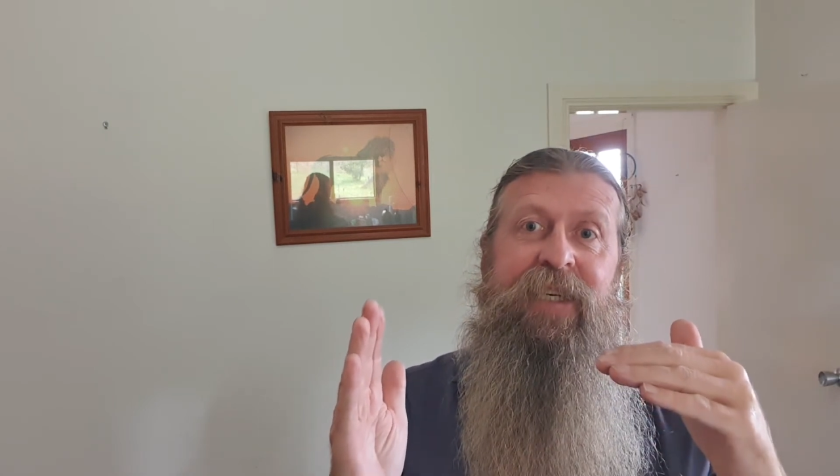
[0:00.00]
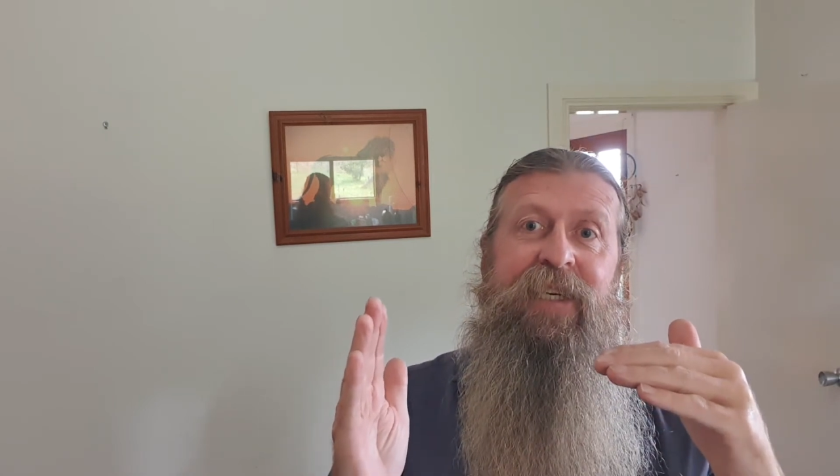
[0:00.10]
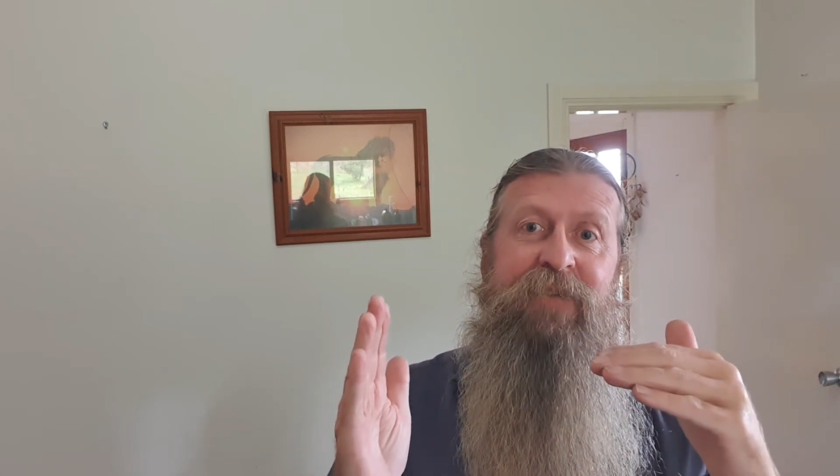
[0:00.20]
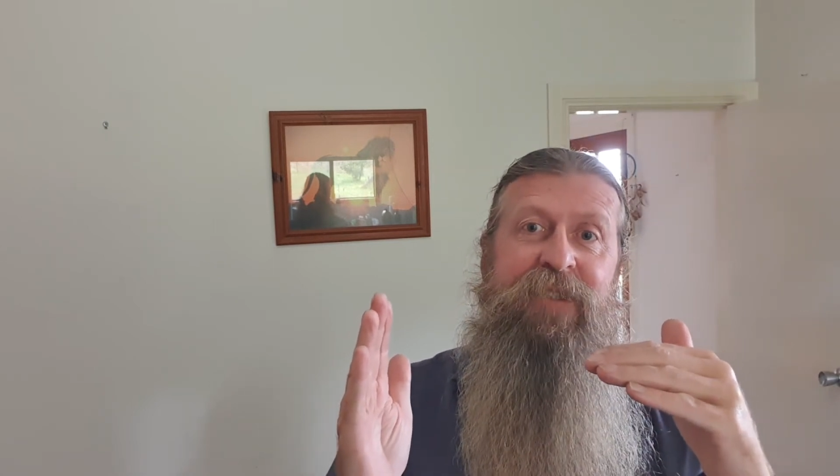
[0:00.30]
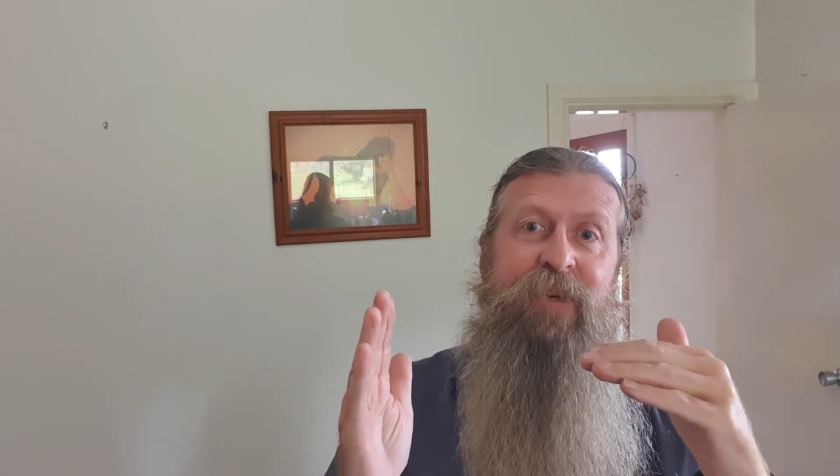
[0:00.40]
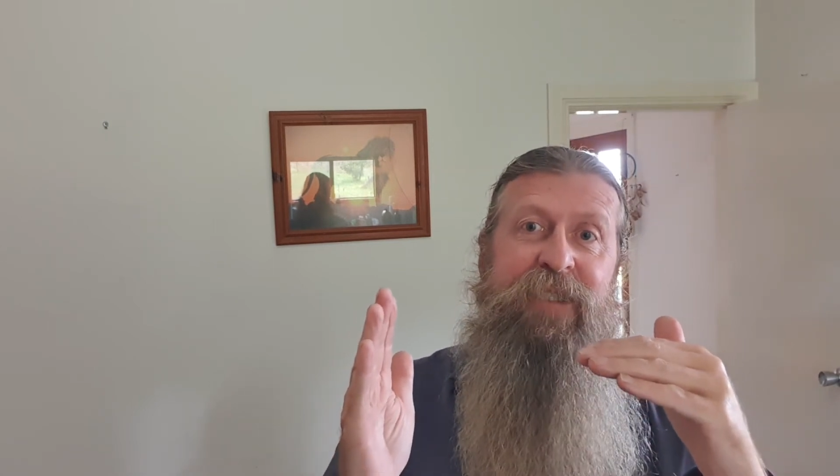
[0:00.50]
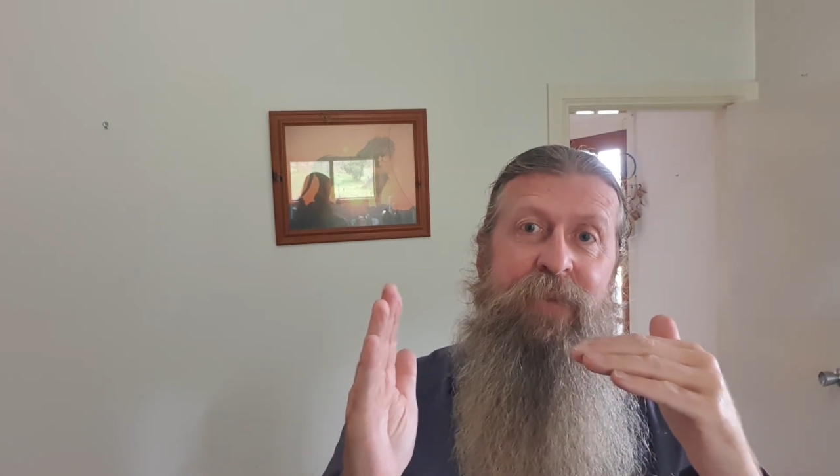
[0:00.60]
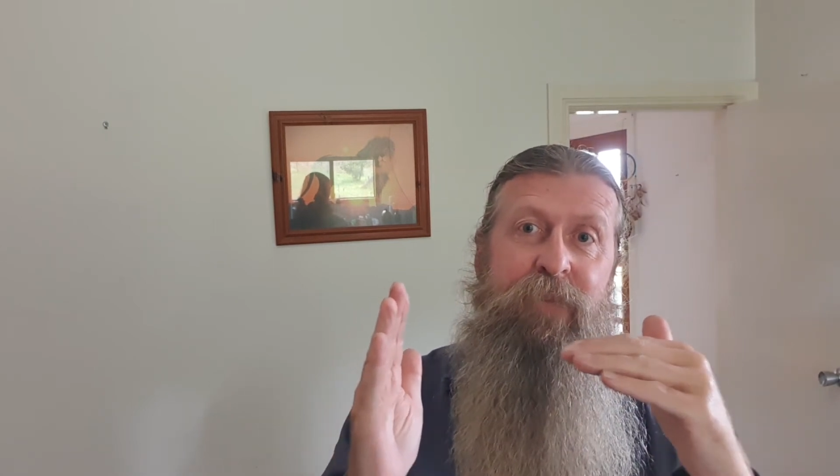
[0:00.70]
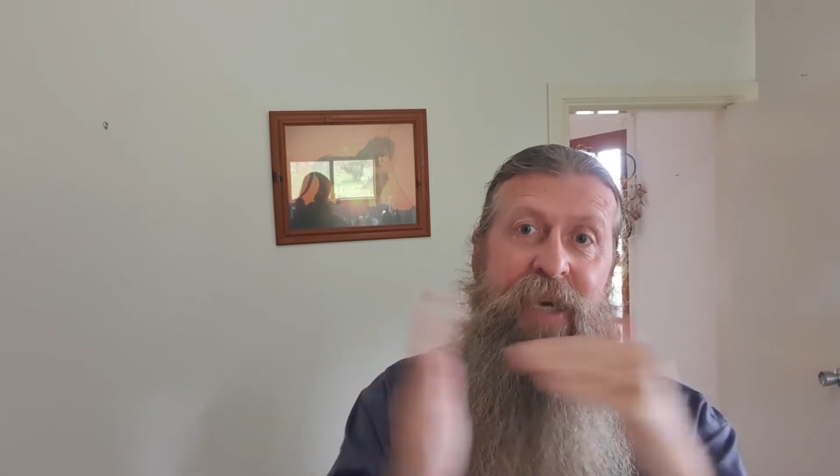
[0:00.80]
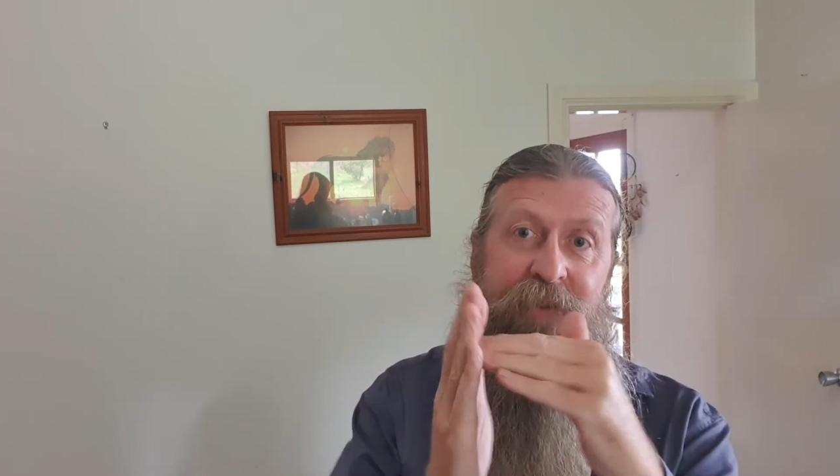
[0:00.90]
which means the
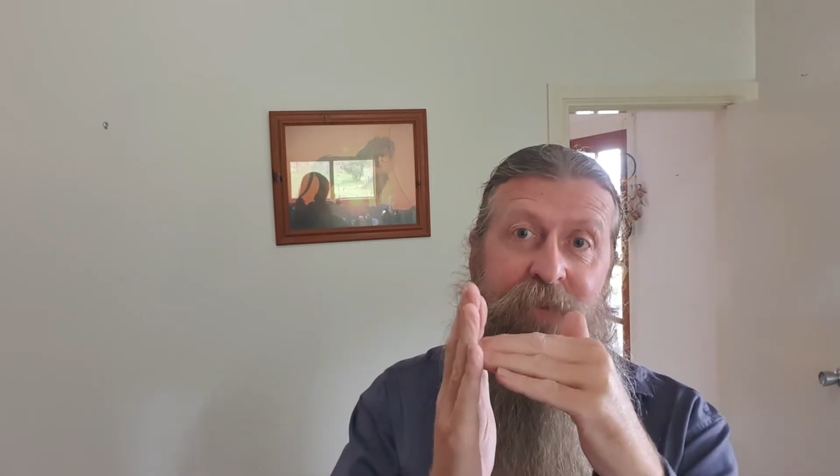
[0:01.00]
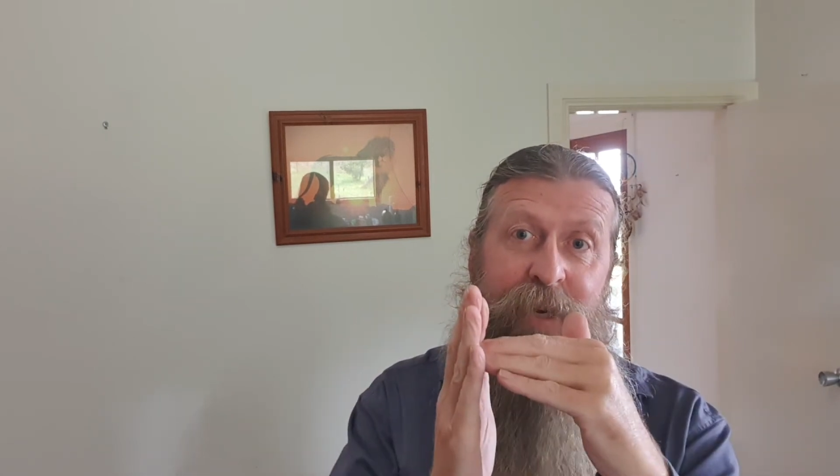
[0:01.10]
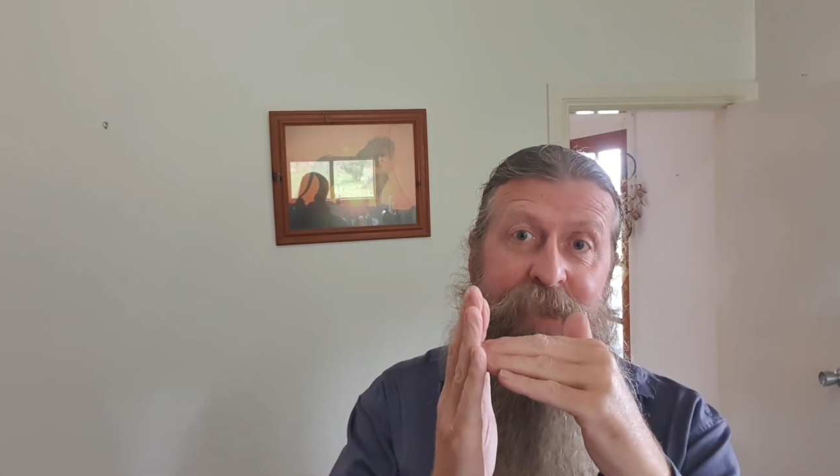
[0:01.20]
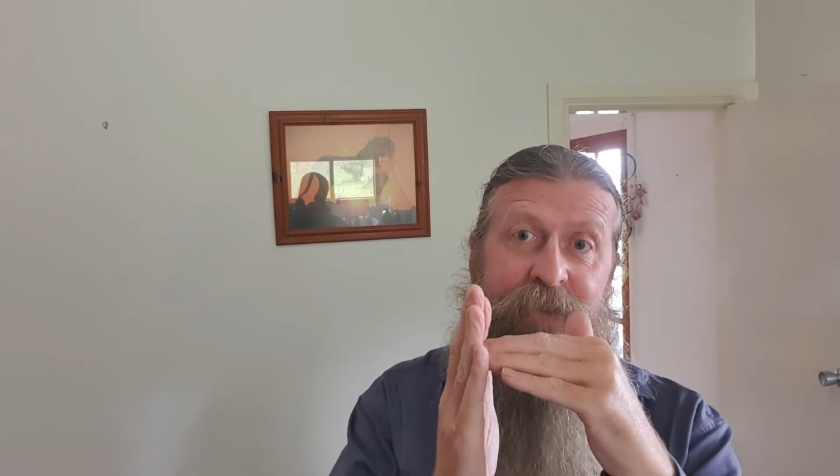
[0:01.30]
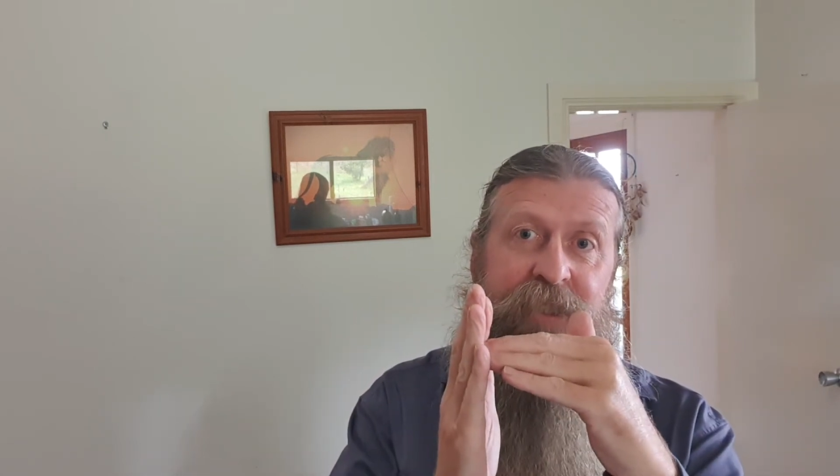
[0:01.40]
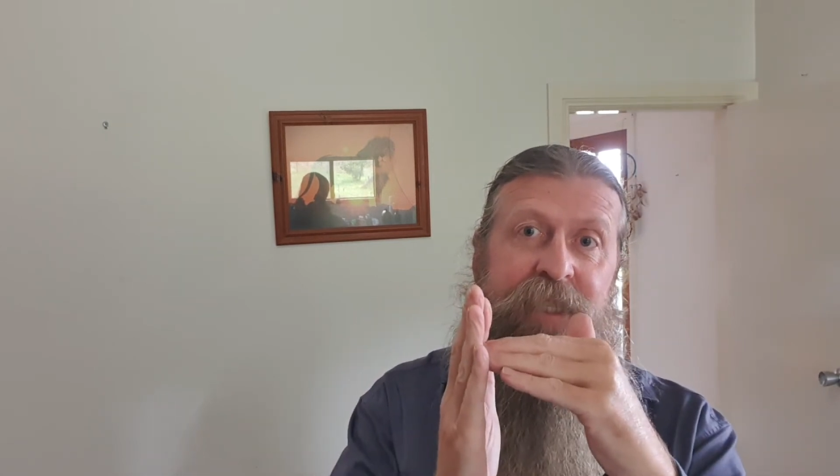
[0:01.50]
magnet will make them